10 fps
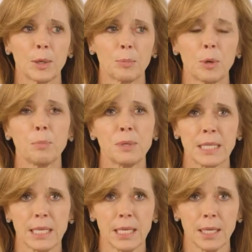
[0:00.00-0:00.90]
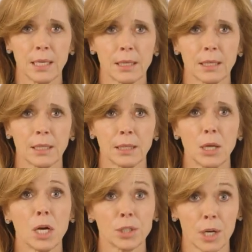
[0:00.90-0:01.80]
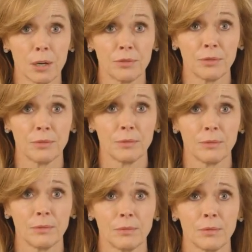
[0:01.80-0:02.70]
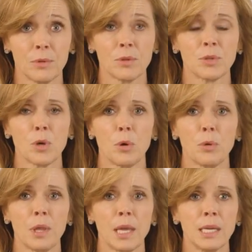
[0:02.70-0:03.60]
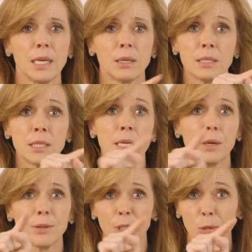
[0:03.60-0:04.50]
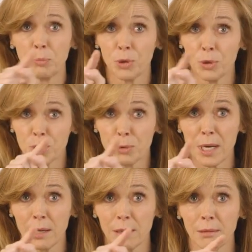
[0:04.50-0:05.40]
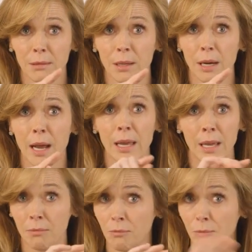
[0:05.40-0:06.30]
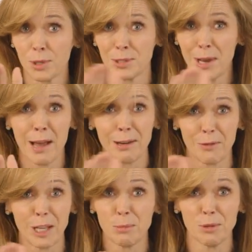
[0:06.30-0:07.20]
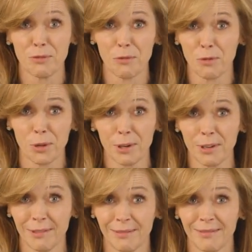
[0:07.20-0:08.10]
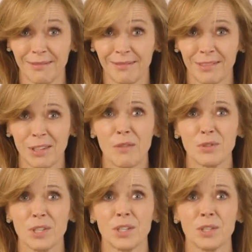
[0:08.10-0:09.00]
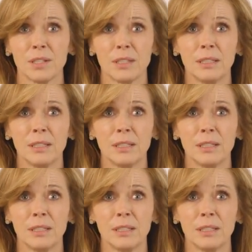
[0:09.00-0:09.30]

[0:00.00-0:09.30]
purposely logged off so that he could see on the computer screen that I was not available for further conversation.